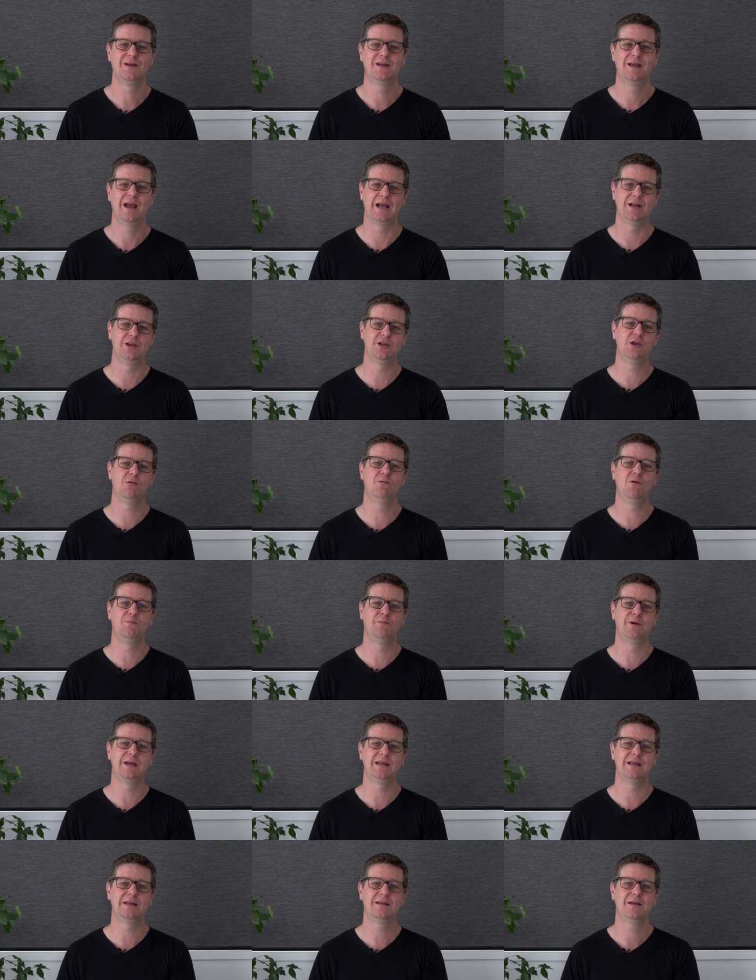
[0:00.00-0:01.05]
and you will
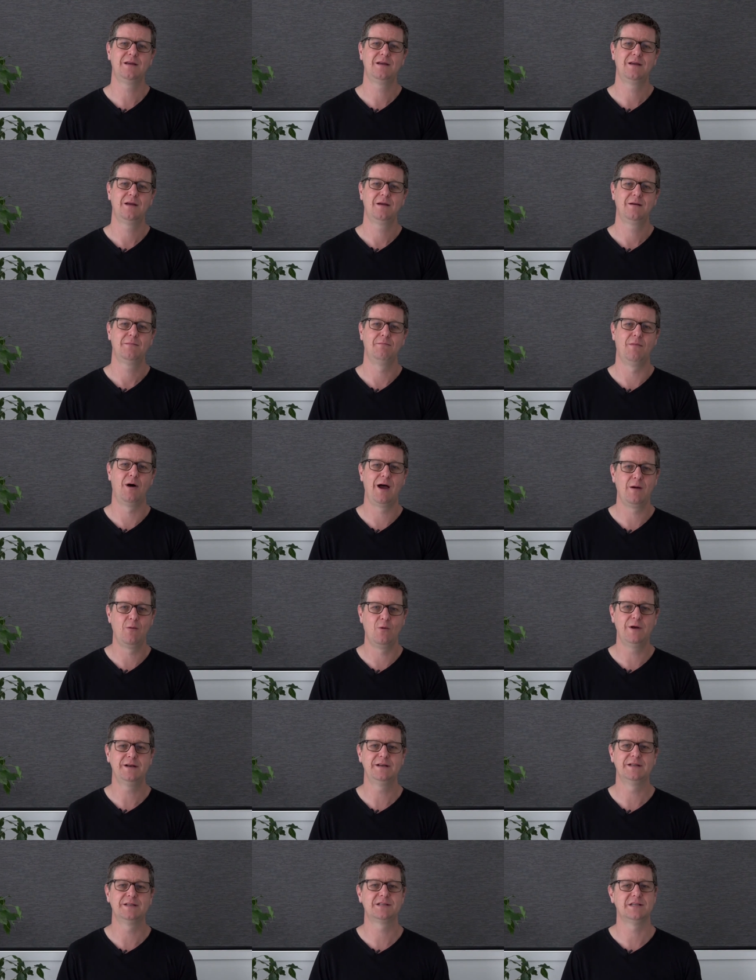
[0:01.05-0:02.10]
be my
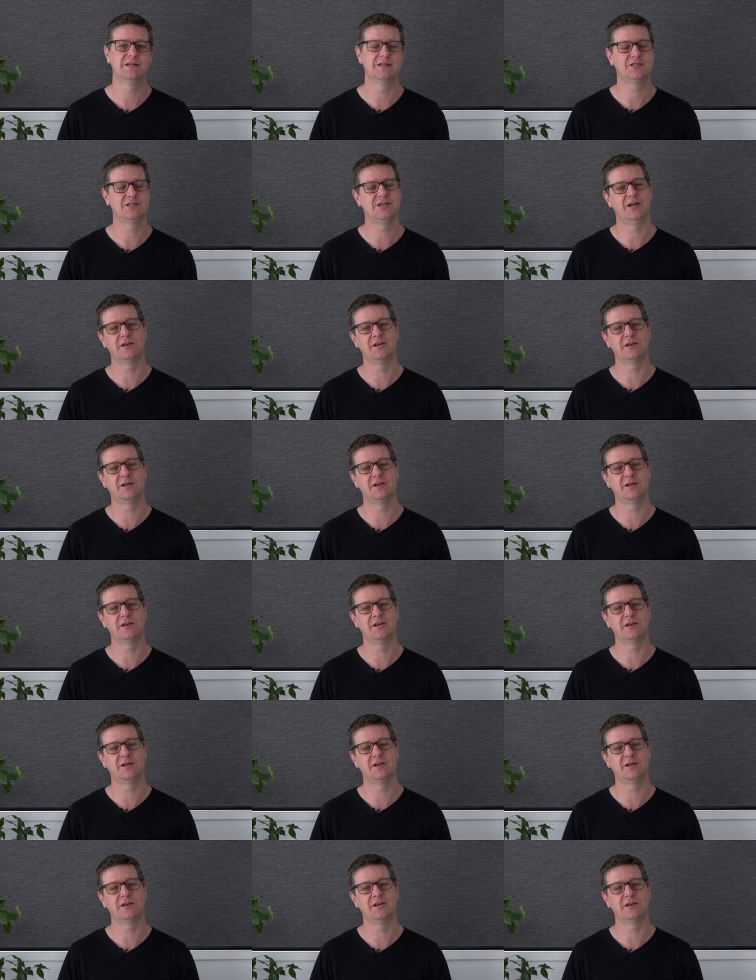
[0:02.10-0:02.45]
witnesses.